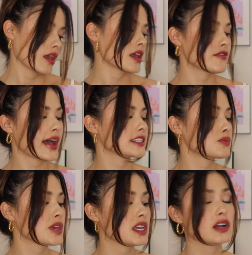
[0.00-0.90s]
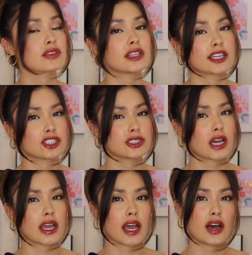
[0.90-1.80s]
In fact, speaking of collections,
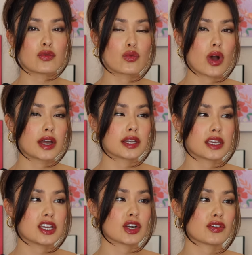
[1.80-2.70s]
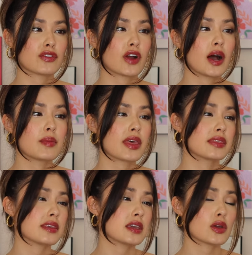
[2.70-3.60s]
I have one here from
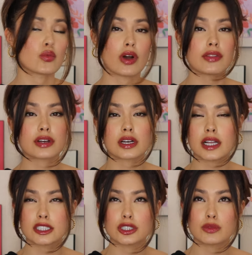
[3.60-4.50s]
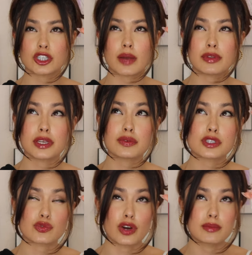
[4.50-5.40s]
the Weather collection, which I believe
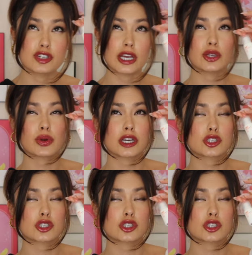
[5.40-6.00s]
is from January